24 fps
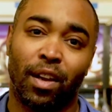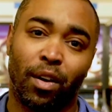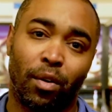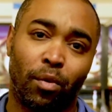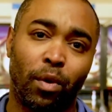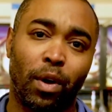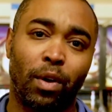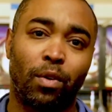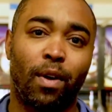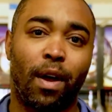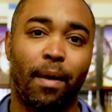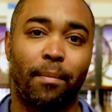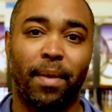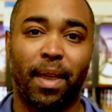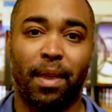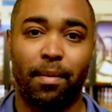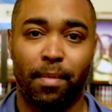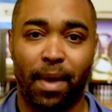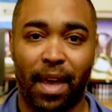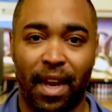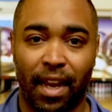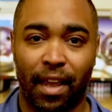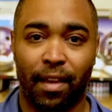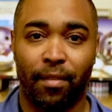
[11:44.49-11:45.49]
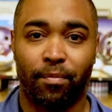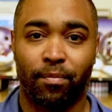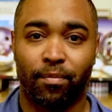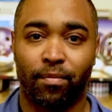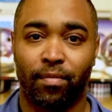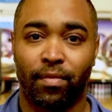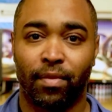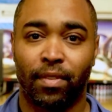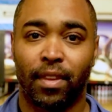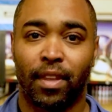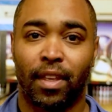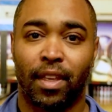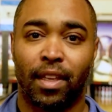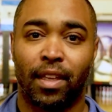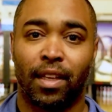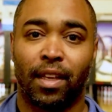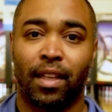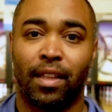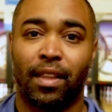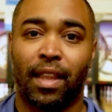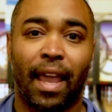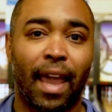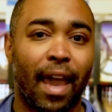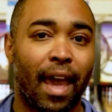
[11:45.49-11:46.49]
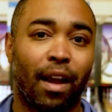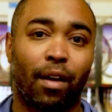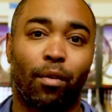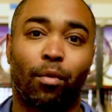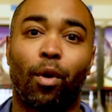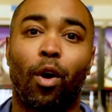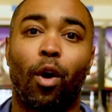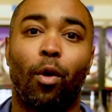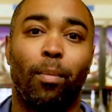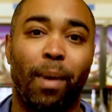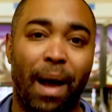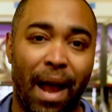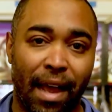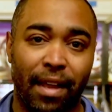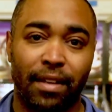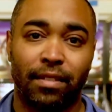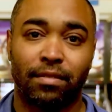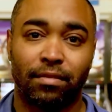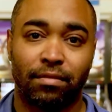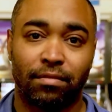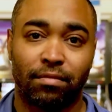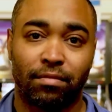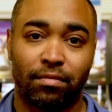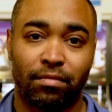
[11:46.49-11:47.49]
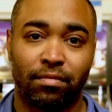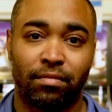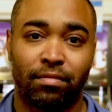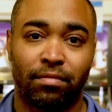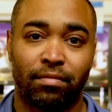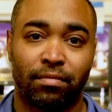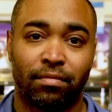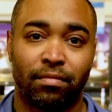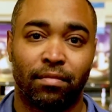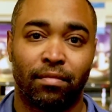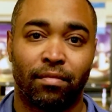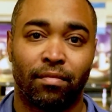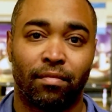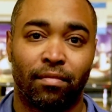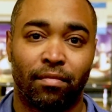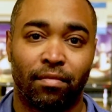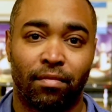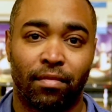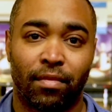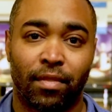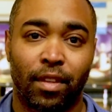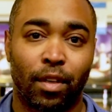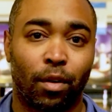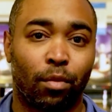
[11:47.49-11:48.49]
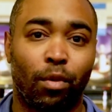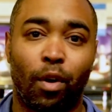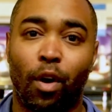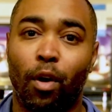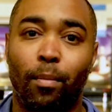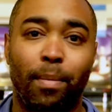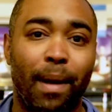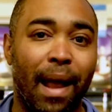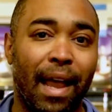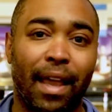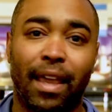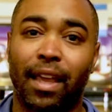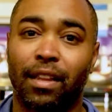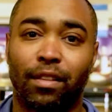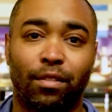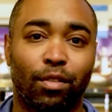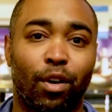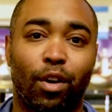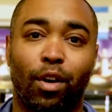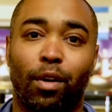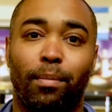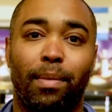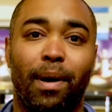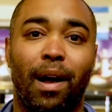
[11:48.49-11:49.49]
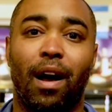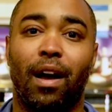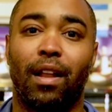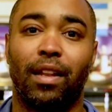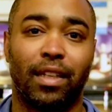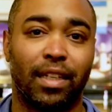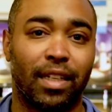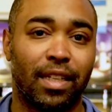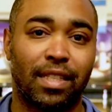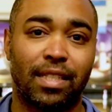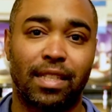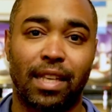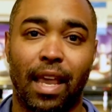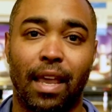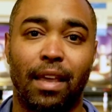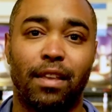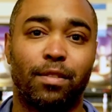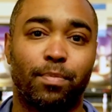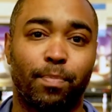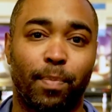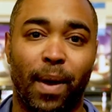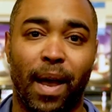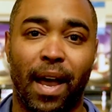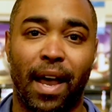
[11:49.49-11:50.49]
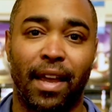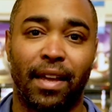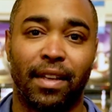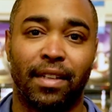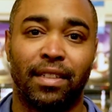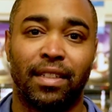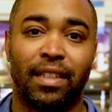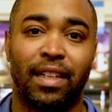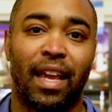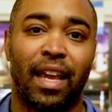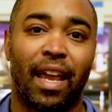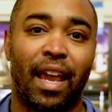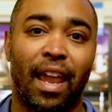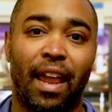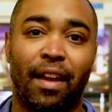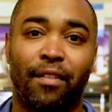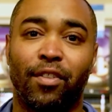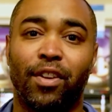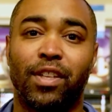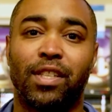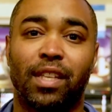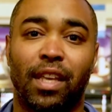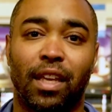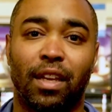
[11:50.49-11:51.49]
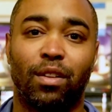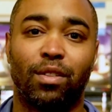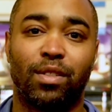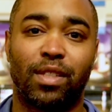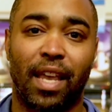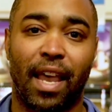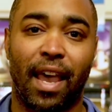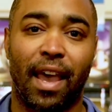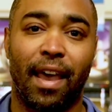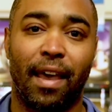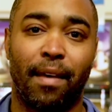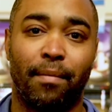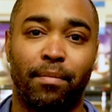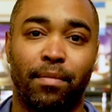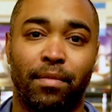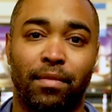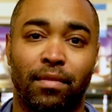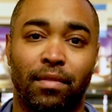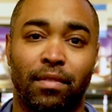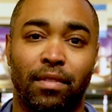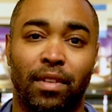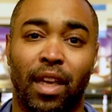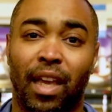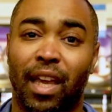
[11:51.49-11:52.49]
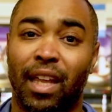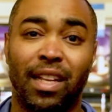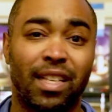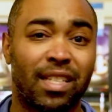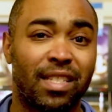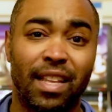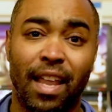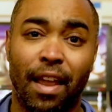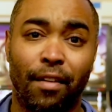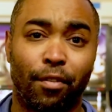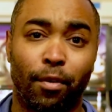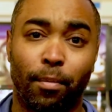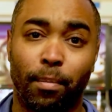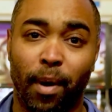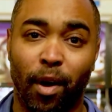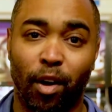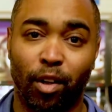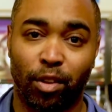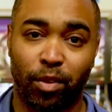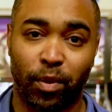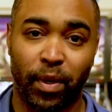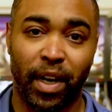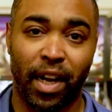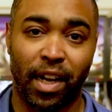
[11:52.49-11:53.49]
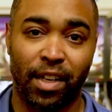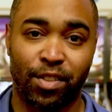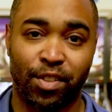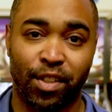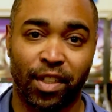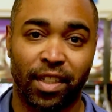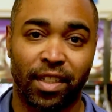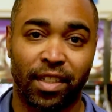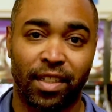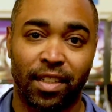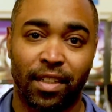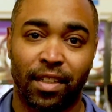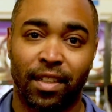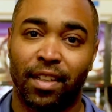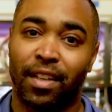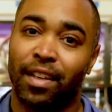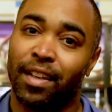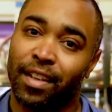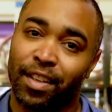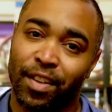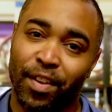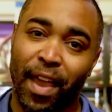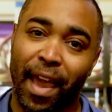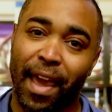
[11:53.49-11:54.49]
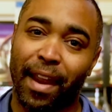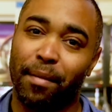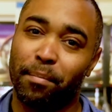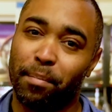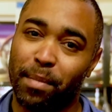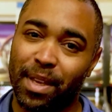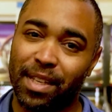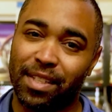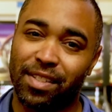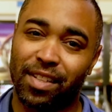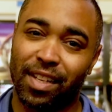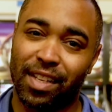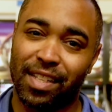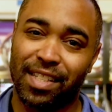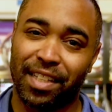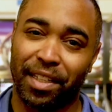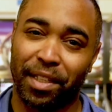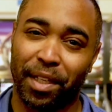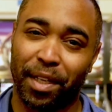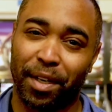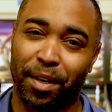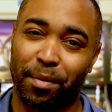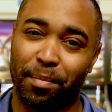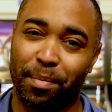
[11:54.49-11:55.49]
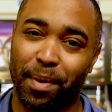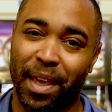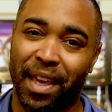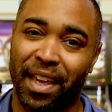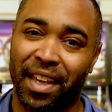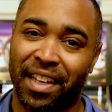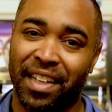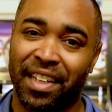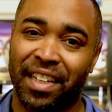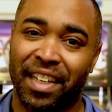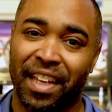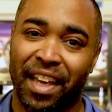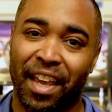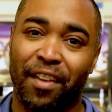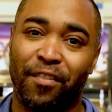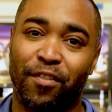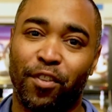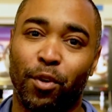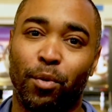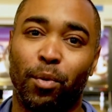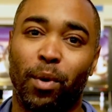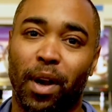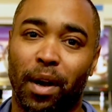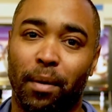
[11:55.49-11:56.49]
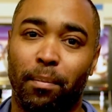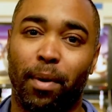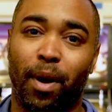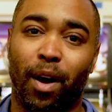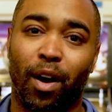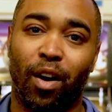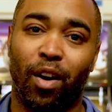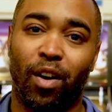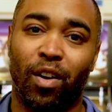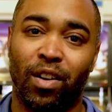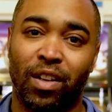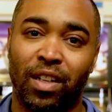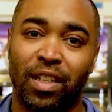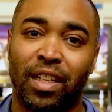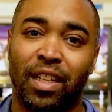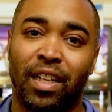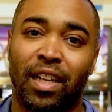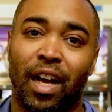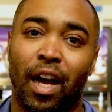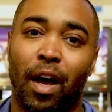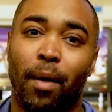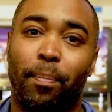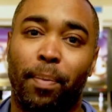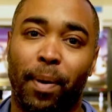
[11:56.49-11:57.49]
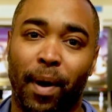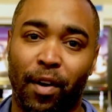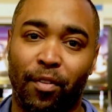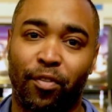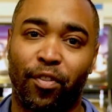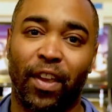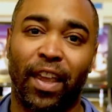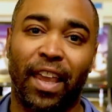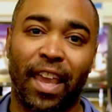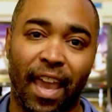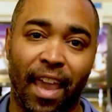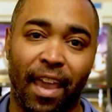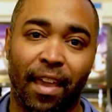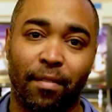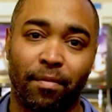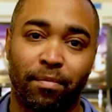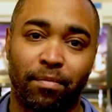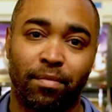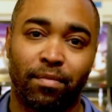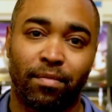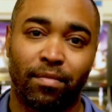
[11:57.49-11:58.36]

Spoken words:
What do I mean by that? They got a robot. The robot can throw the ball in the same spot every single time, and it's never bowled 300. You gotta miss just a little bit if you wanna bowl a perfect game.